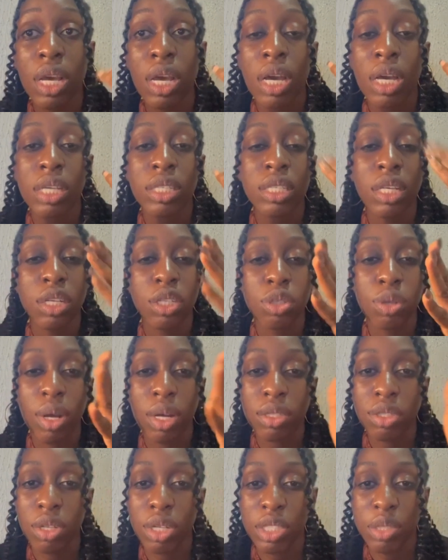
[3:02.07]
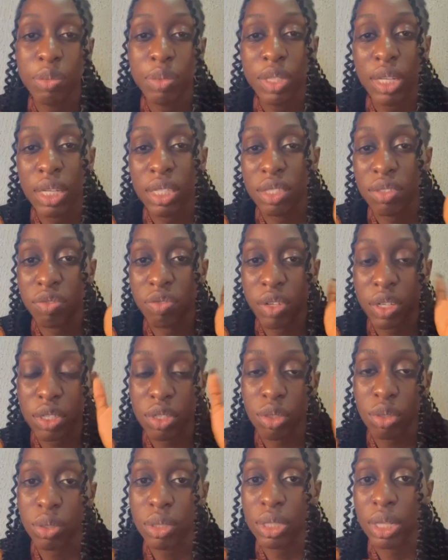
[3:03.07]
sexual transmitted
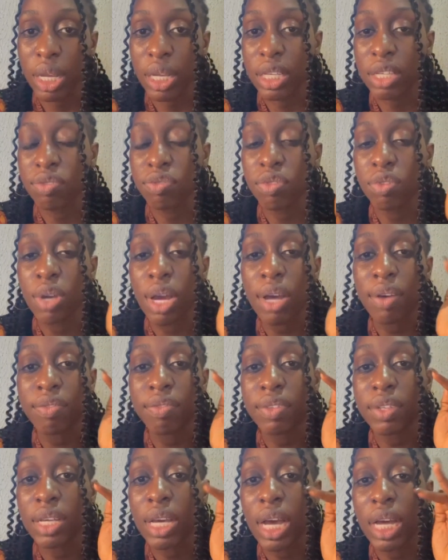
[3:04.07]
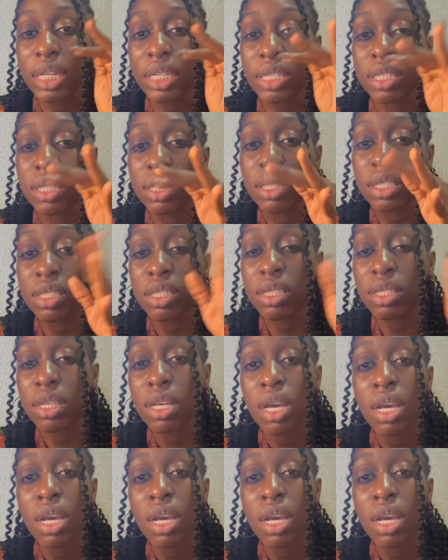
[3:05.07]
infections, like if you have had this